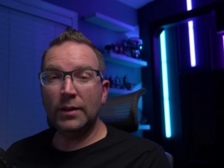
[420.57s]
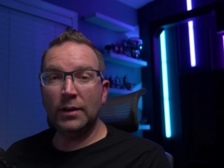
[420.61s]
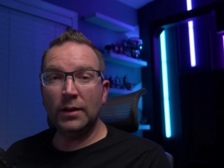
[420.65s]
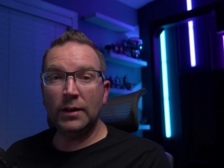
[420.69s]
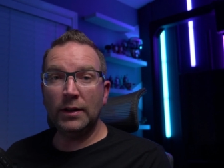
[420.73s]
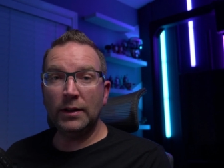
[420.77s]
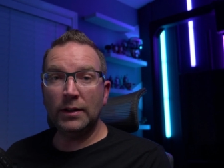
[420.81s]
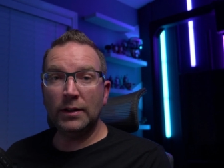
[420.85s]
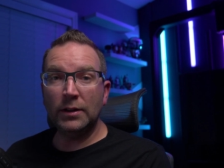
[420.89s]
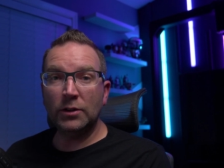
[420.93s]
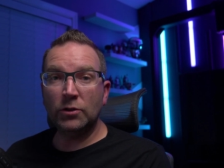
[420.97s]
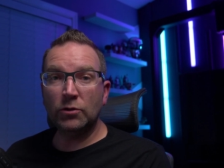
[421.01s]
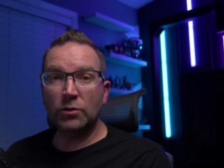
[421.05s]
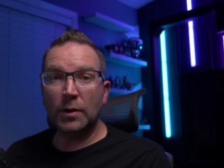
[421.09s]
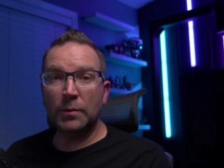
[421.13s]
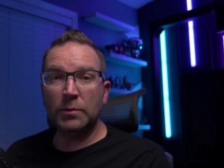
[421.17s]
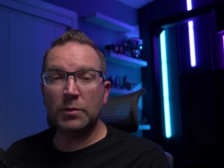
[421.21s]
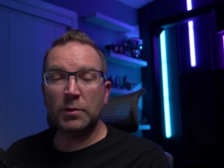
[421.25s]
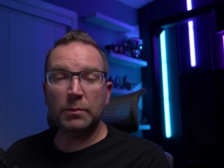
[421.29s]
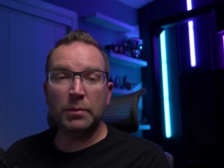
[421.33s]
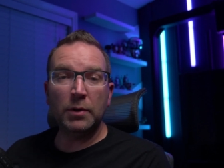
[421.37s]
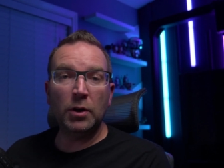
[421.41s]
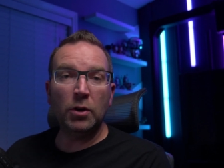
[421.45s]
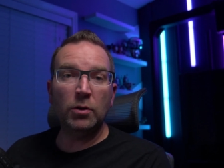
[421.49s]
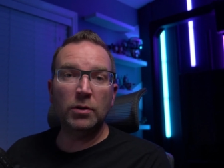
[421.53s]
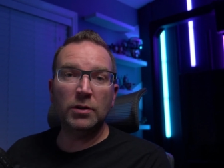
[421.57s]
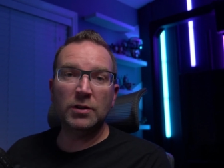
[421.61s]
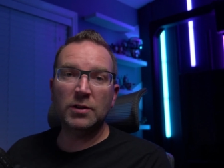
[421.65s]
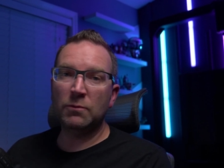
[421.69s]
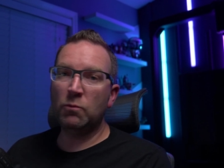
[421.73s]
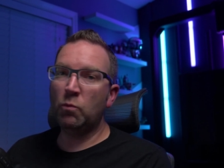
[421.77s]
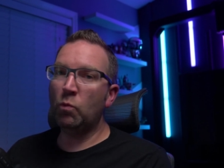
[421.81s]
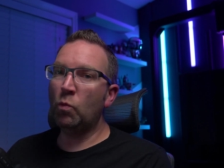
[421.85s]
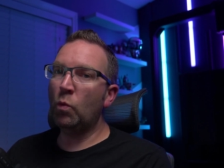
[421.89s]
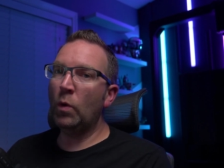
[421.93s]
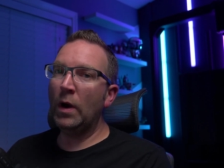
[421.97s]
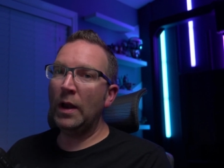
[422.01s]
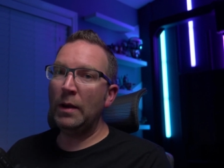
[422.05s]
link description below. It's
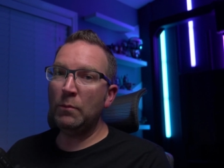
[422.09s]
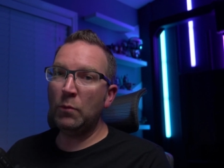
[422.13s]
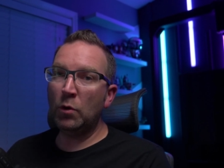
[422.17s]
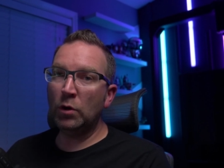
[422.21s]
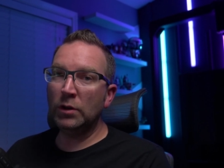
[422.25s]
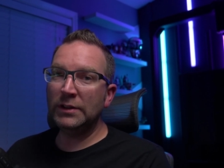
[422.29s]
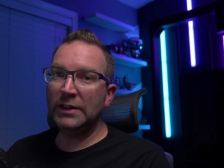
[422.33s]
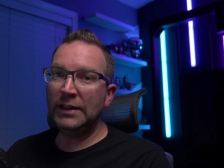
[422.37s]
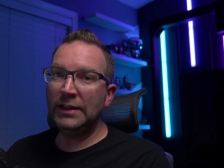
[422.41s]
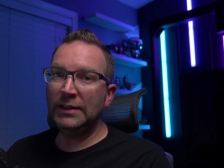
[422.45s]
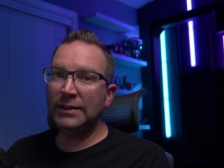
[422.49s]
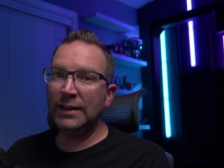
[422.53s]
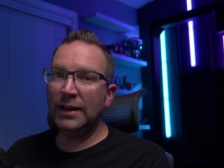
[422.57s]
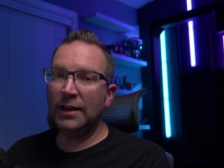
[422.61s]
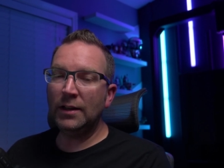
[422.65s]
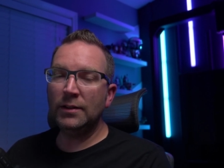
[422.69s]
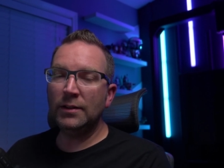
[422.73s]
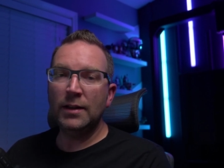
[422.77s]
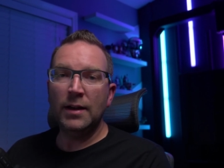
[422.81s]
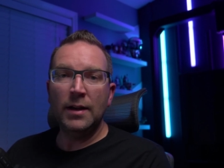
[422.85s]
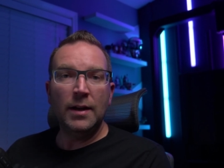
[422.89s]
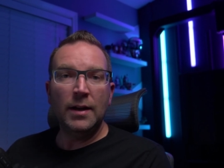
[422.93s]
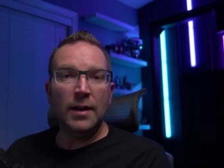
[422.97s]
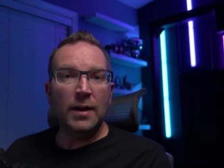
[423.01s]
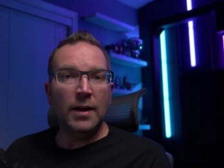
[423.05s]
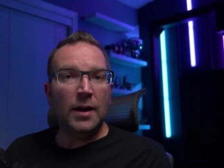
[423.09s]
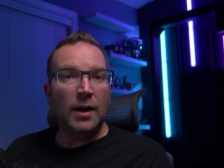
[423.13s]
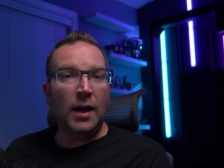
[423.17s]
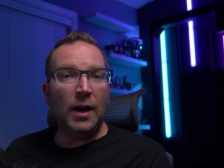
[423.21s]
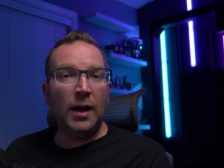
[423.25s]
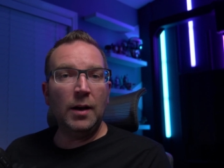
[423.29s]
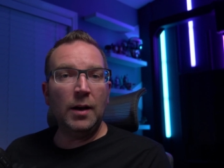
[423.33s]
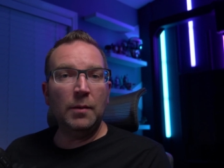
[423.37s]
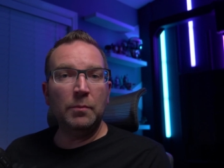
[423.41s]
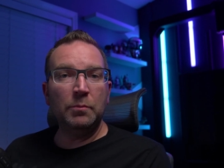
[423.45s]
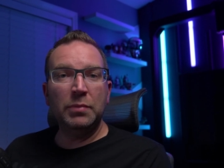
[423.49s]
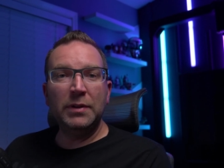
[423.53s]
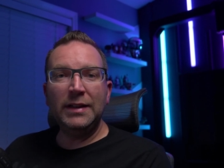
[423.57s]
way more detailed um,
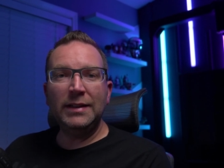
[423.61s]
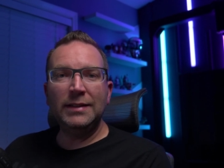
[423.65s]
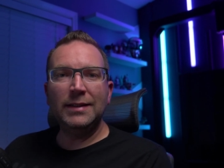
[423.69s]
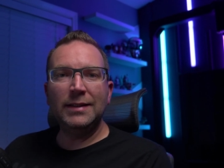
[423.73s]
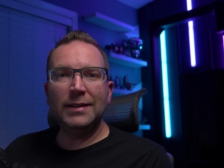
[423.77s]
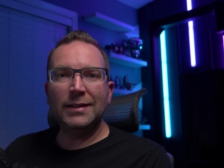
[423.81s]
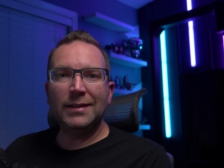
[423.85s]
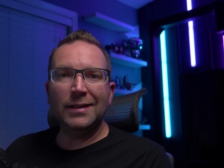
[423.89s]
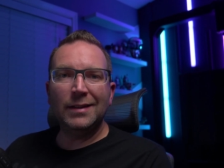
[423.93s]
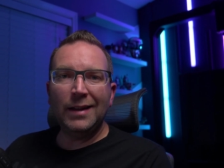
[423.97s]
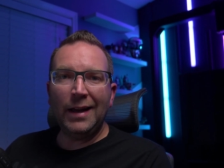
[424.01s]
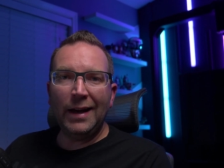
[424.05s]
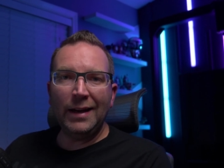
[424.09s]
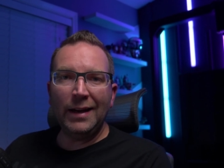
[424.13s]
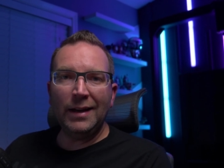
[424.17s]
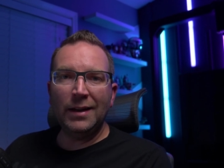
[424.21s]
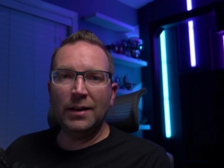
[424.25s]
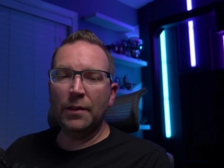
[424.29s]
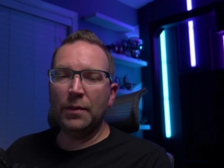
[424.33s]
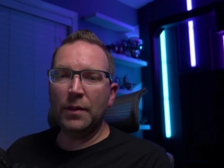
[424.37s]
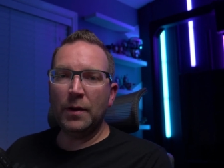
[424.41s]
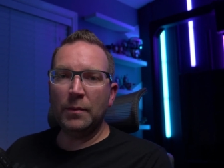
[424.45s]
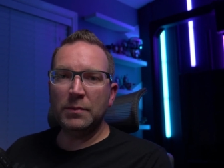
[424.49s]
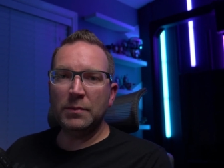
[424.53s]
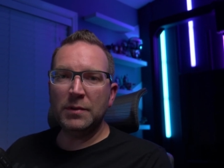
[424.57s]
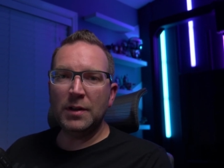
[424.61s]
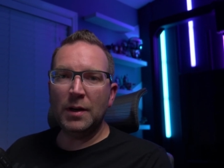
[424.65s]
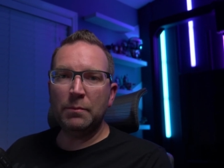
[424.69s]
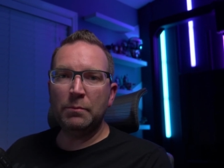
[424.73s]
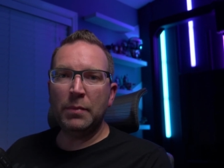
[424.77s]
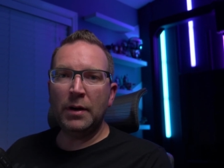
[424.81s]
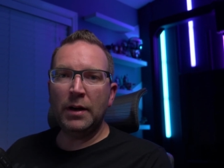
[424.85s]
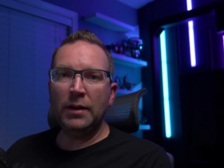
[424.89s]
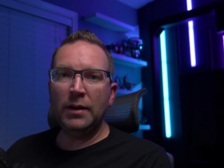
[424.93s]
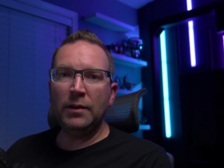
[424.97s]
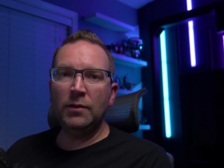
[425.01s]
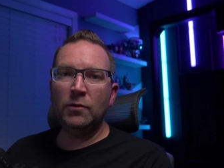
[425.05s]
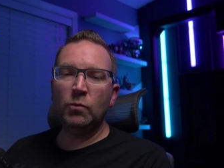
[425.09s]
please hit the like, thumbs up
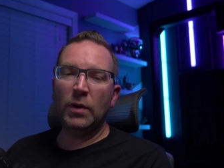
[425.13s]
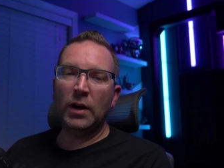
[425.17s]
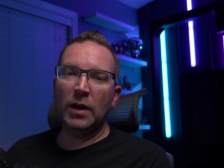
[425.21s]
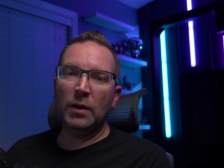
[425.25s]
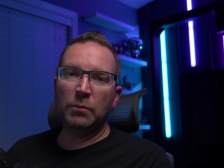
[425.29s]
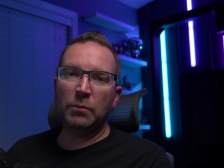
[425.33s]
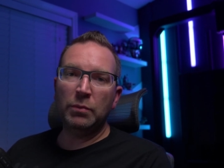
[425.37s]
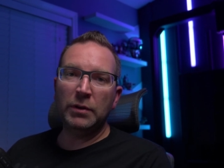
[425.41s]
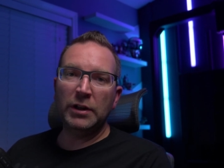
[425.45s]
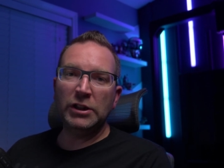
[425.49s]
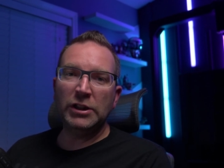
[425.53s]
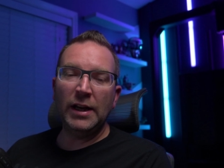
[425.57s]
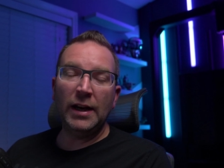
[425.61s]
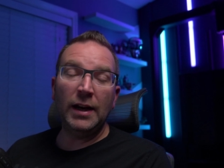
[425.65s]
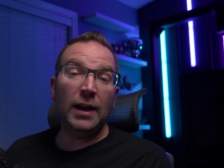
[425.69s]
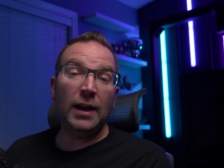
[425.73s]
button. We'd appreciate it.